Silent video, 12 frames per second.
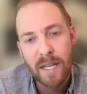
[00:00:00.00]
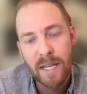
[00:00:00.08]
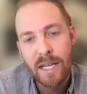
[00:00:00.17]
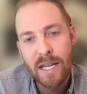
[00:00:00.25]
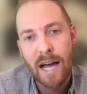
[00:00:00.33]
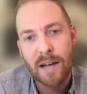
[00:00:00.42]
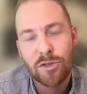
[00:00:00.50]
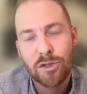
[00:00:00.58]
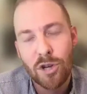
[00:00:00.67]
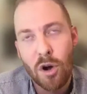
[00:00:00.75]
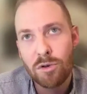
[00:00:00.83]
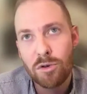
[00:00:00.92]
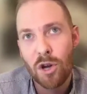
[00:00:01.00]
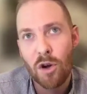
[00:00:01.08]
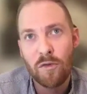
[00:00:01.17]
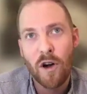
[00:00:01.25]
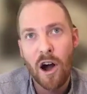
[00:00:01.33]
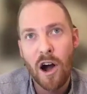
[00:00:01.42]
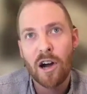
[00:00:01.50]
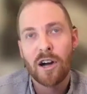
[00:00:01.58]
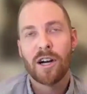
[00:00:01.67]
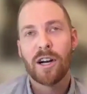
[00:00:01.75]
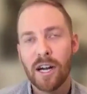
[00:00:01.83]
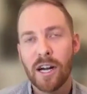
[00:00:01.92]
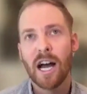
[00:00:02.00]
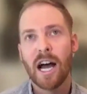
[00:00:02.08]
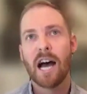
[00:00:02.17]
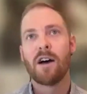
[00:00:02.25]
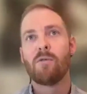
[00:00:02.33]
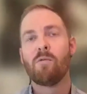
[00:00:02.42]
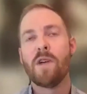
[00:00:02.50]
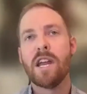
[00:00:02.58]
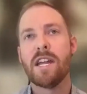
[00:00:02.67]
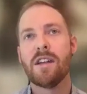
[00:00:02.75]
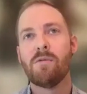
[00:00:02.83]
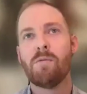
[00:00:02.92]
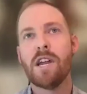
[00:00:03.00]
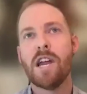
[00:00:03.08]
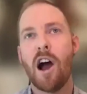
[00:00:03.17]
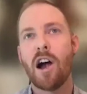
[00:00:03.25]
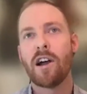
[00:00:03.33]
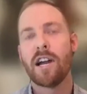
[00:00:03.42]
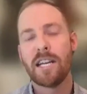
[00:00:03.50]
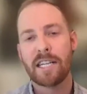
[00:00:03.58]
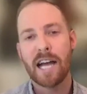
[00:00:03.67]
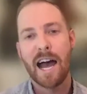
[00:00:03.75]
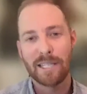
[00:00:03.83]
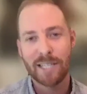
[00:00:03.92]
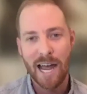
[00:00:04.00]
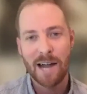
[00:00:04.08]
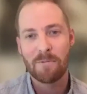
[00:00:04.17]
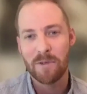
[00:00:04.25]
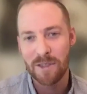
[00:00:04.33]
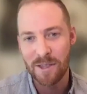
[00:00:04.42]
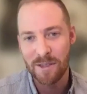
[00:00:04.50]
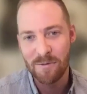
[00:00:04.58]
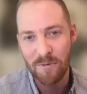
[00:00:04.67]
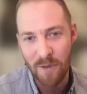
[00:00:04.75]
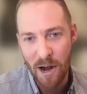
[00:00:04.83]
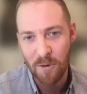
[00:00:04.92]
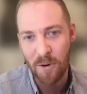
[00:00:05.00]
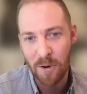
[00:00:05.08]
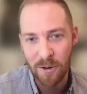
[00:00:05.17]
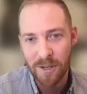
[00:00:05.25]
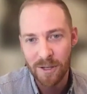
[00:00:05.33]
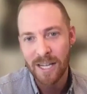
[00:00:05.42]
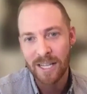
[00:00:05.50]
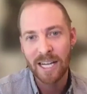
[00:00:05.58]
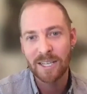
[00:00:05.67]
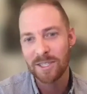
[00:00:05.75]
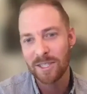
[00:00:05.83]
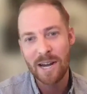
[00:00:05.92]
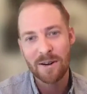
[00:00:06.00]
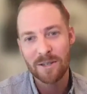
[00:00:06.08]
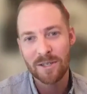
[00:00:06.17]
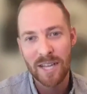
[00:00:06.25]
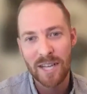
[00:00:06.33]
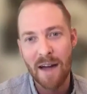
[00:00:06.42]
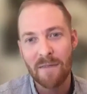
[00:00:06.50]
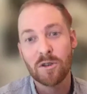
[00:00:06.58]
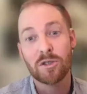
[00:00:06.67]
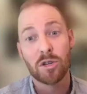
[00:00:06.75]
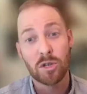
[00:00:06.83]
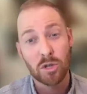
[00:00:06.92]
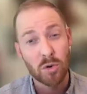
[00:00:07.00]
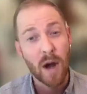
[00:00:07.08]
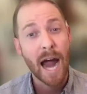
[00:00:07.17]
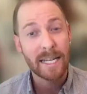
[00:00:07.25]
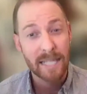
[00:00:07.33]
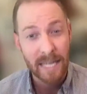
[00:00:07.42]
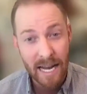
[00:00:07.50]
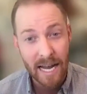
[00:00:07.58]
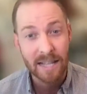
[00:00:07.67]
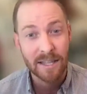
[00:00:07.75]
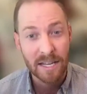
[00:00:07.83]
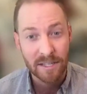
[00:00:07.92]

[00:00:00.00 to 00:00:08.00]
Yeah, so far we are in contact with federal legislators and staffers to try to get these